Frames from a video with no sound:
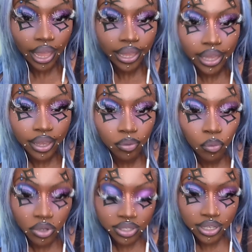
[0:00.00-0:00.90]
I ate
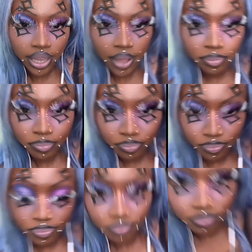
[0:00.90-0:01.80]
once again.
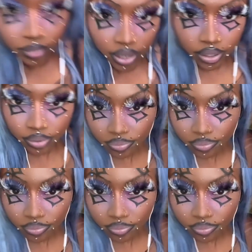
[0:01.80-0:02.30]
Look.